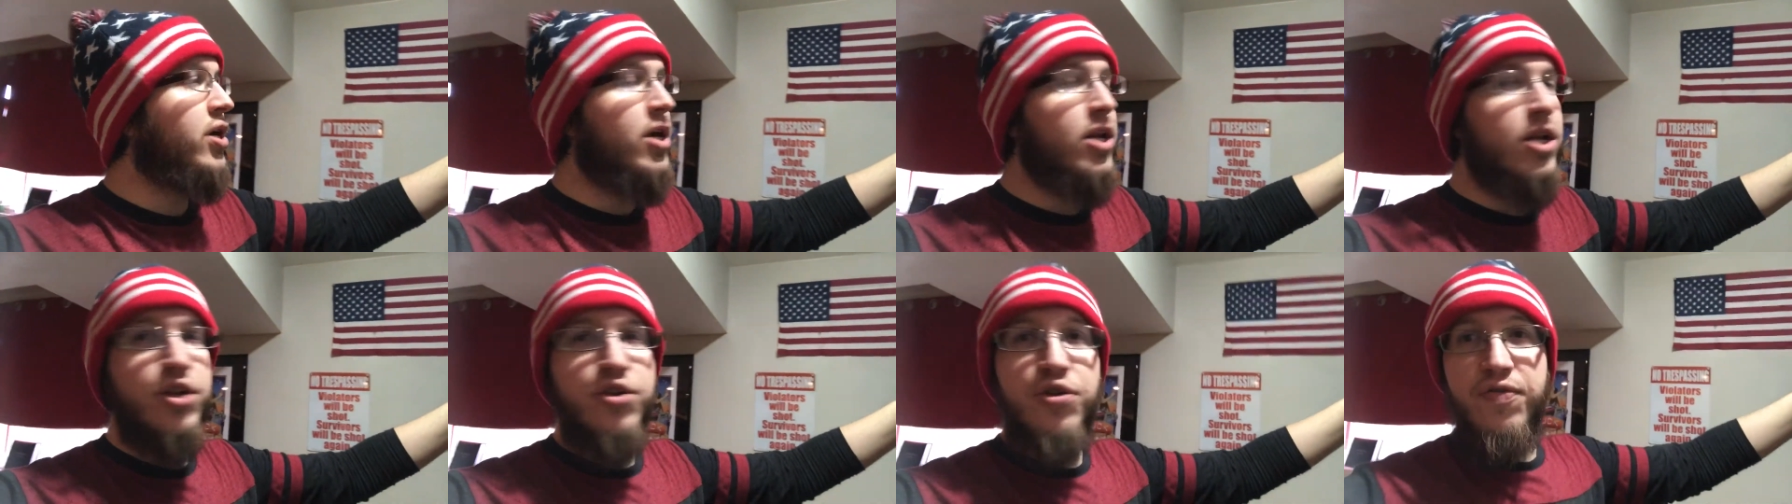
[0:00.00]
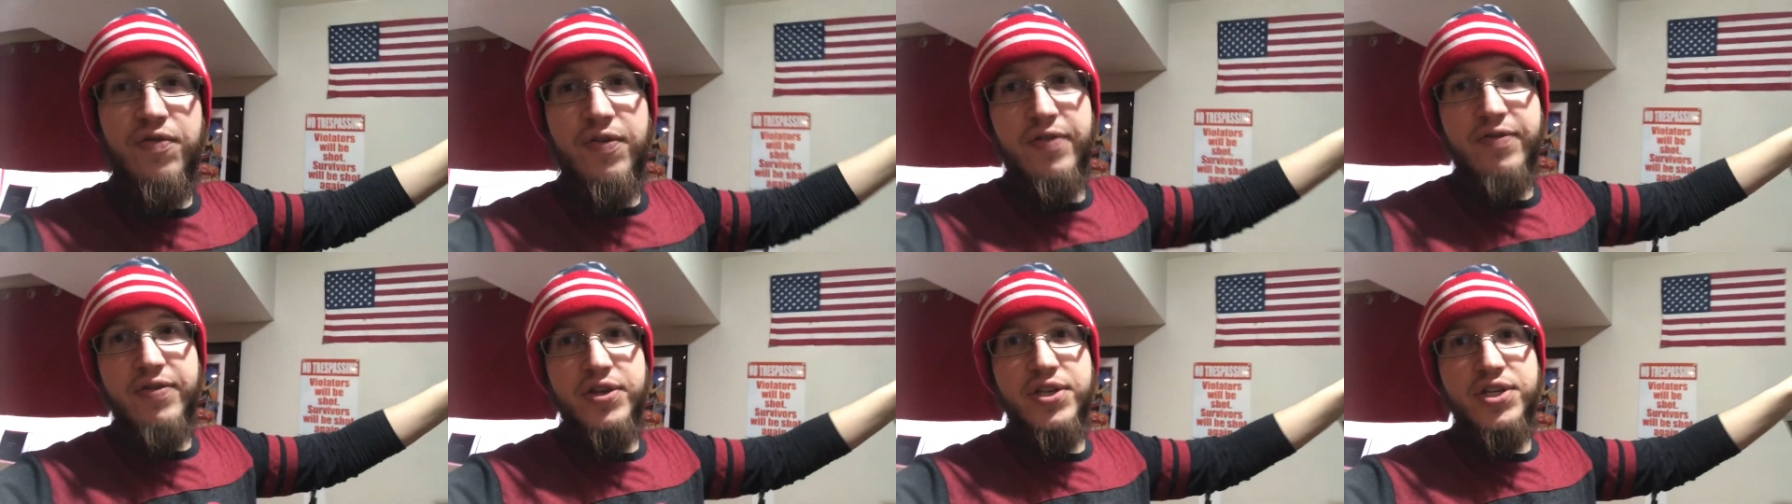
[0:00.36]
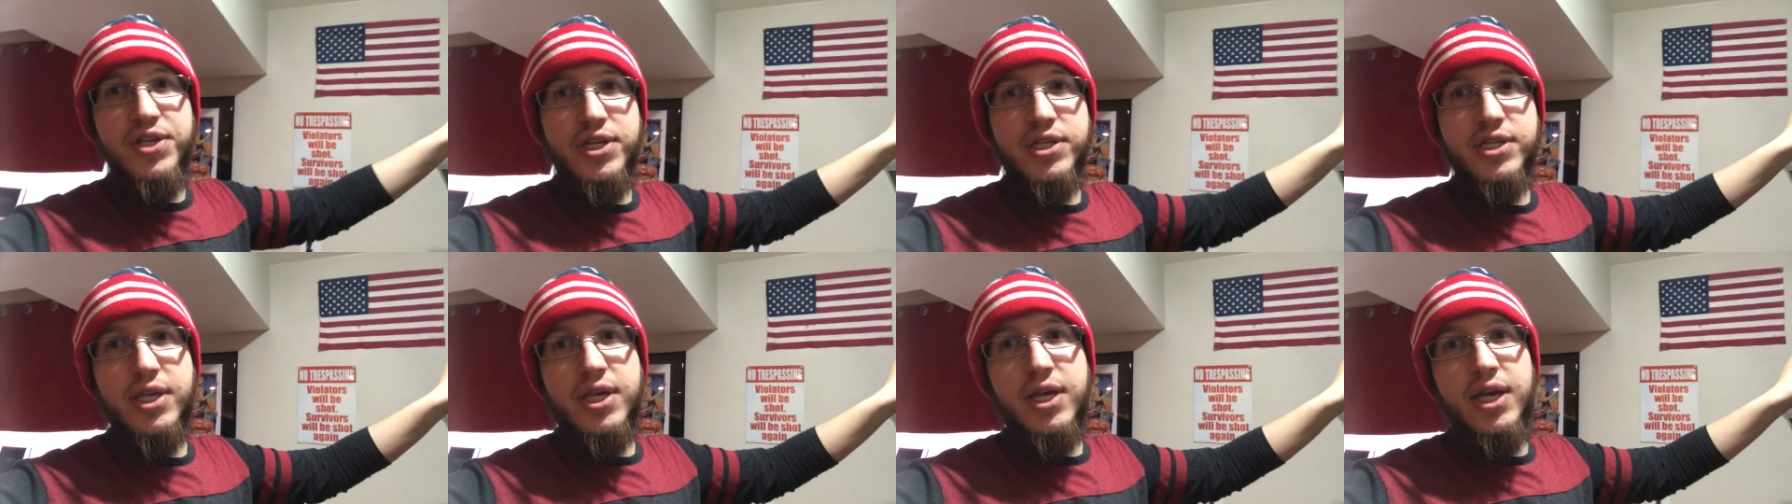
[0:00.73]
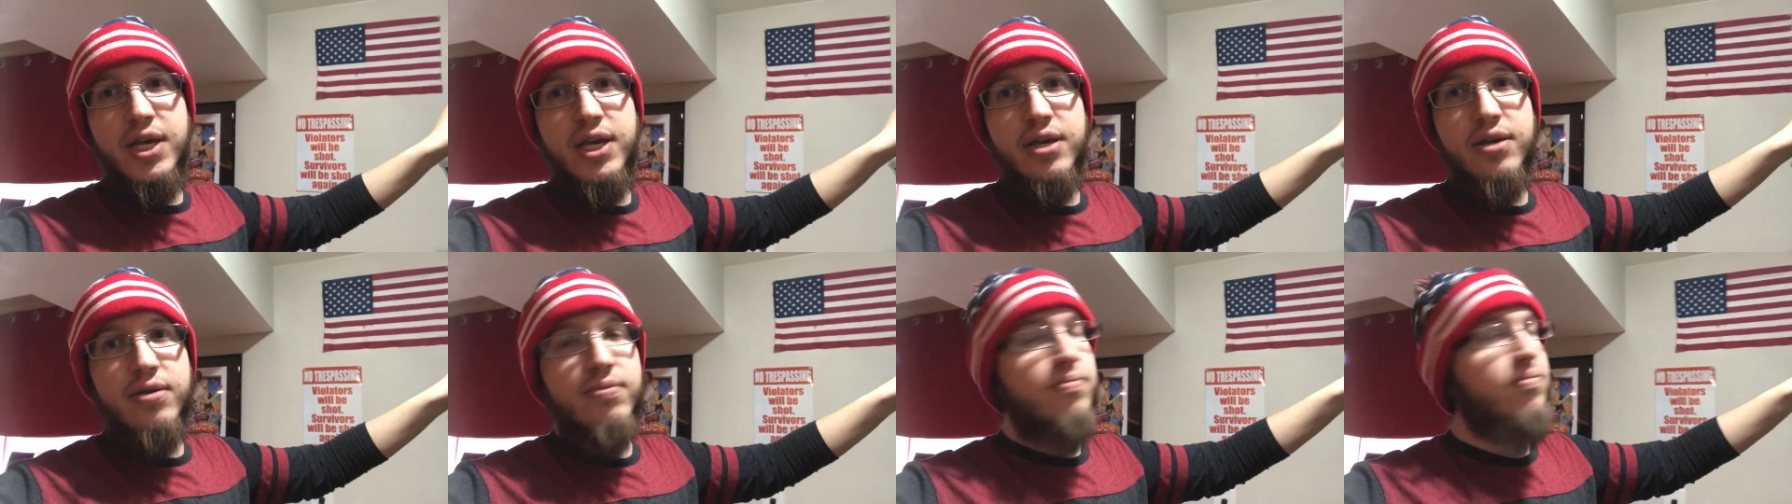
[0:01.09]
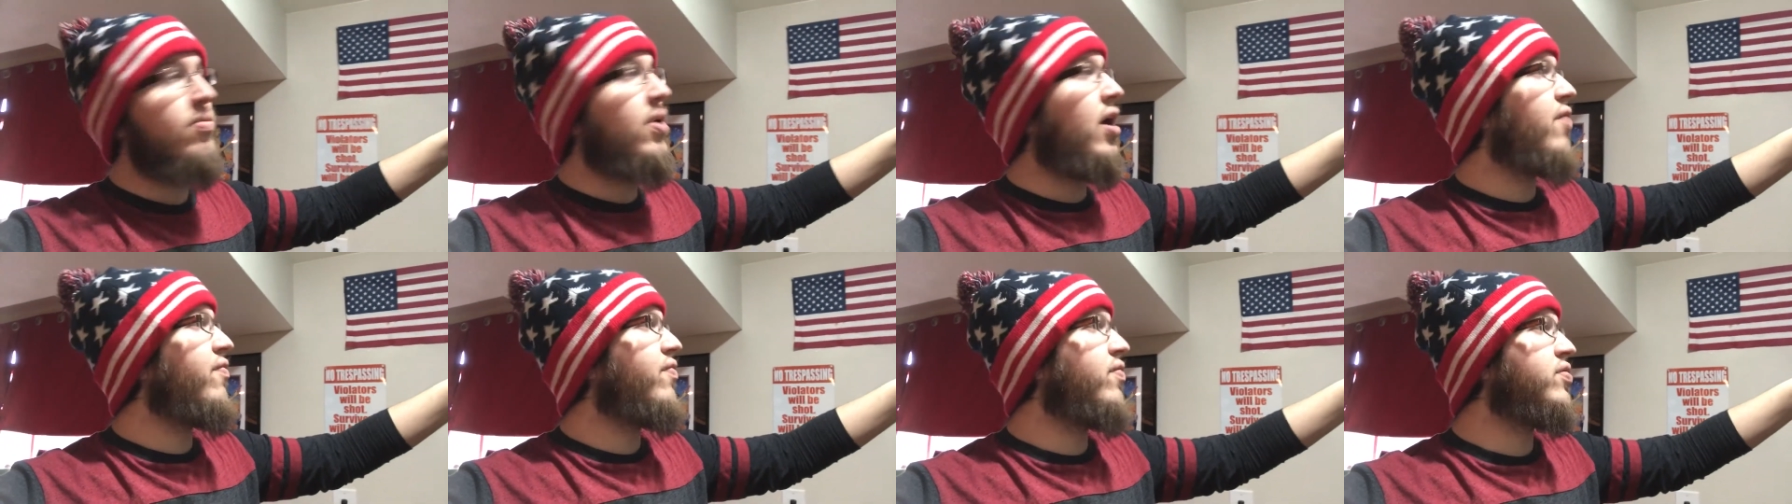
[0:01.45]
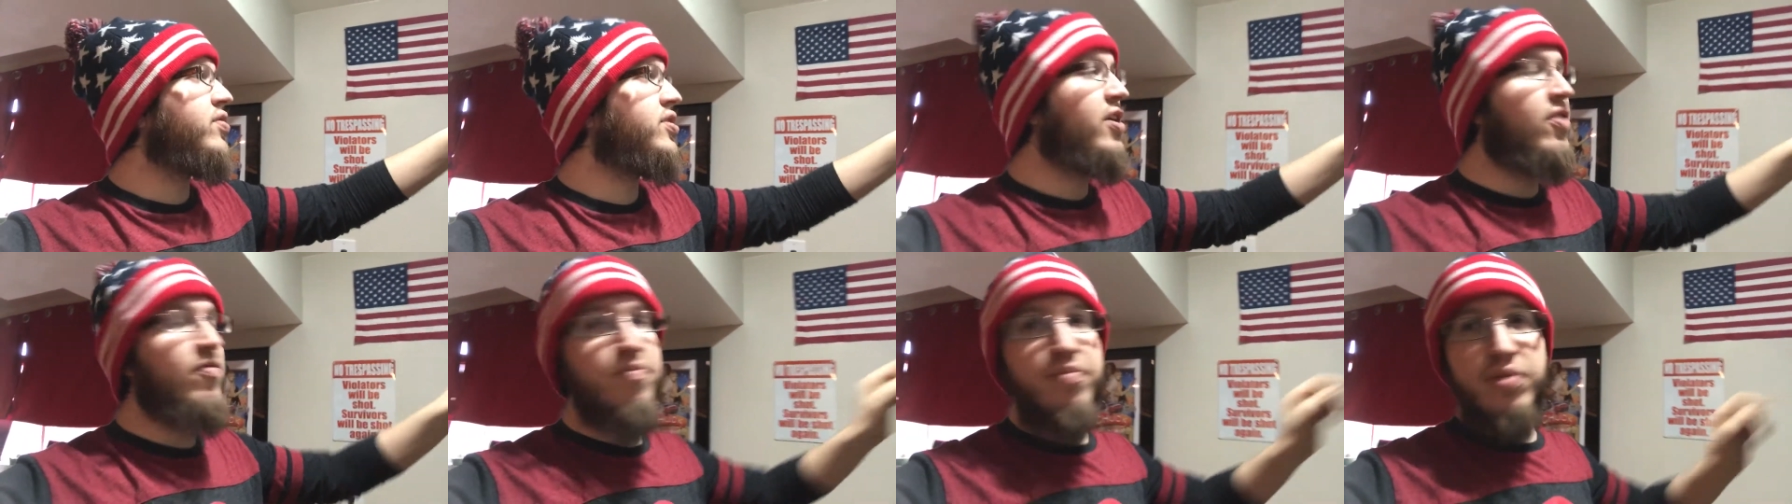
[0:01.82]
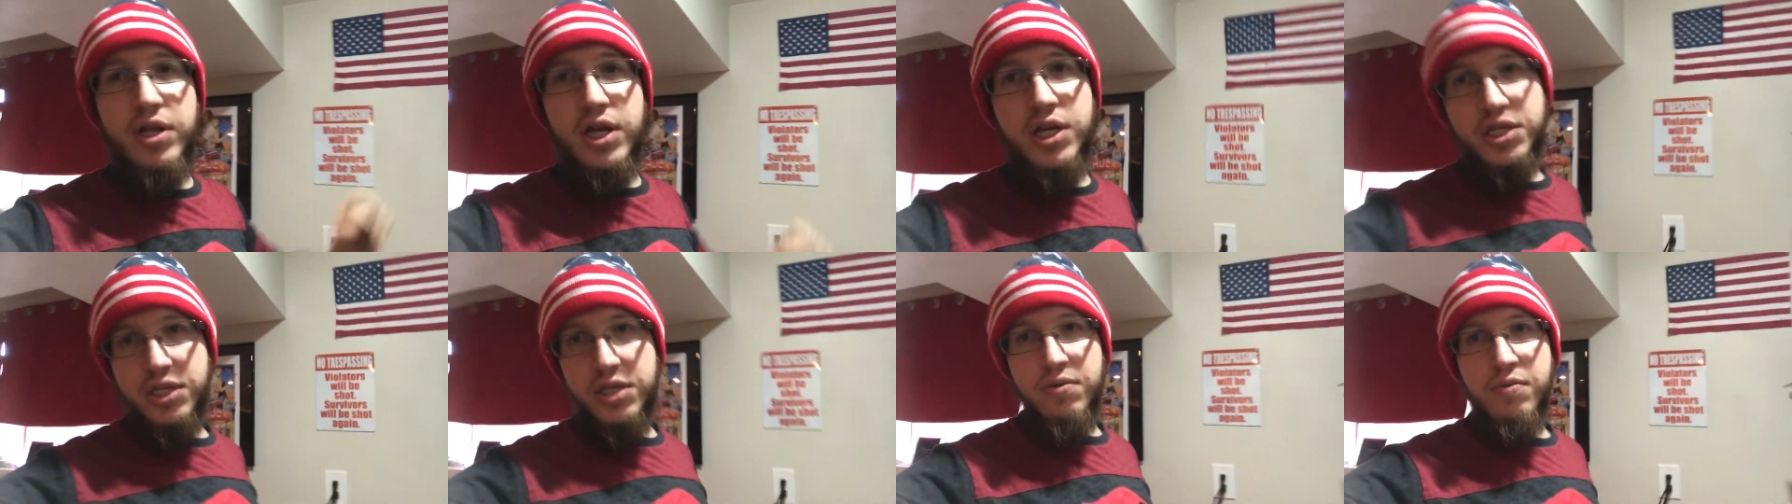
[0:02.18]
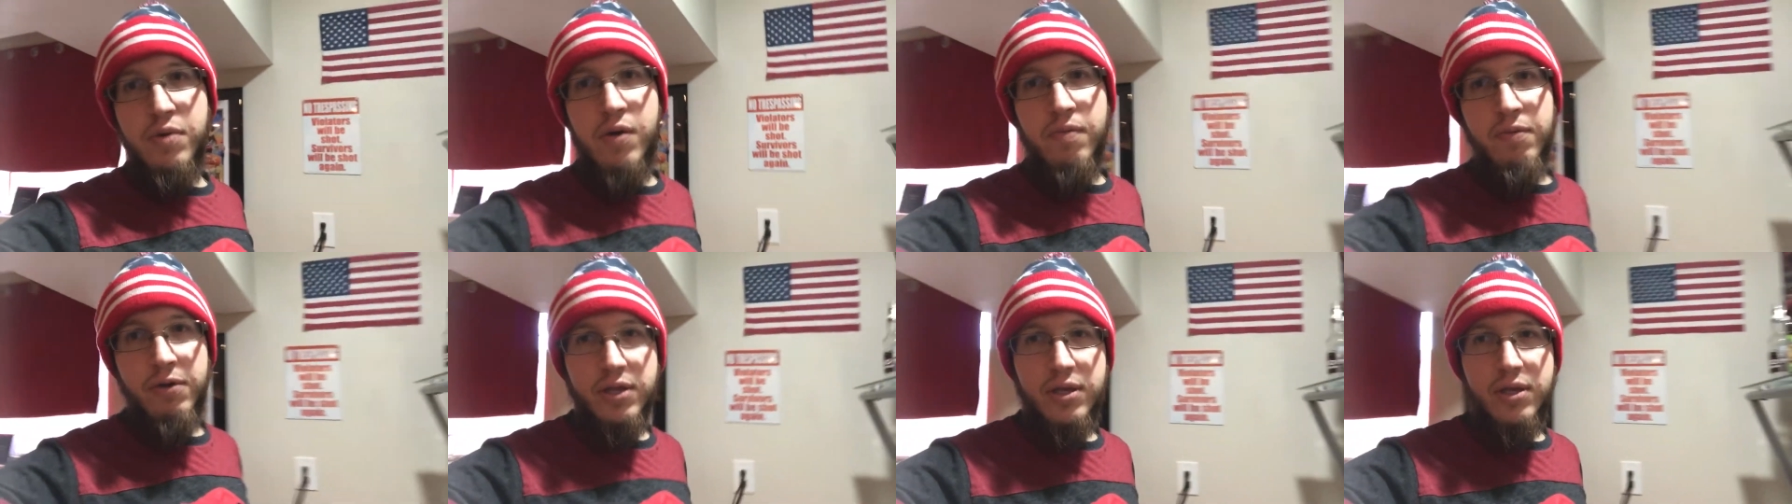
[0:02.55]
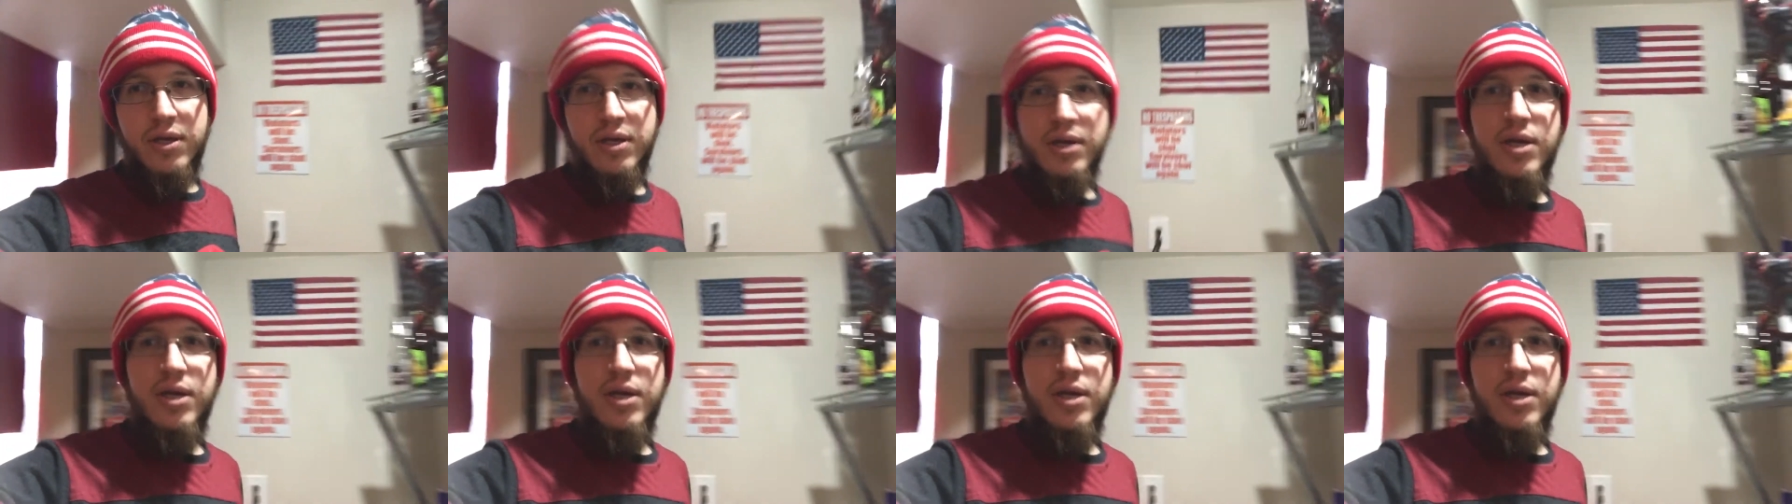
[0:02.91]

on a 256 gig iPhone 7 Plus at the moment,